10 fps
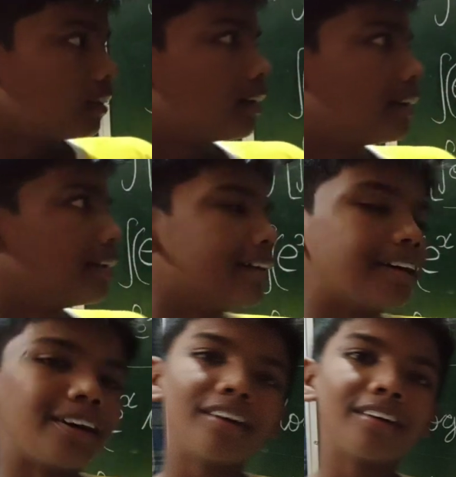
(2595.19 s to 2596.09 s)

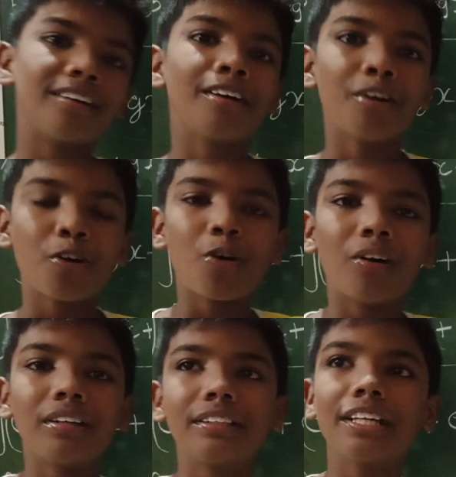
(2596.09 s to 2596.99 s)
now
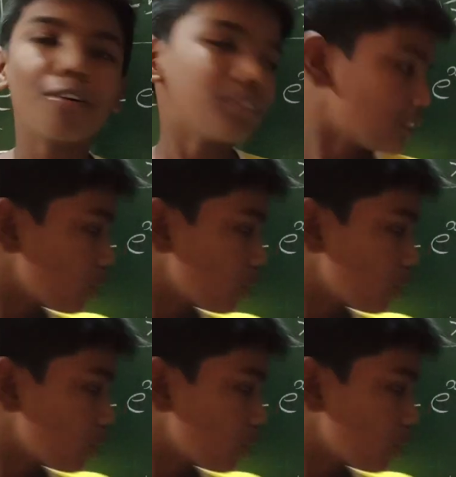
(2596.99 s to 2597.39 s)
this is all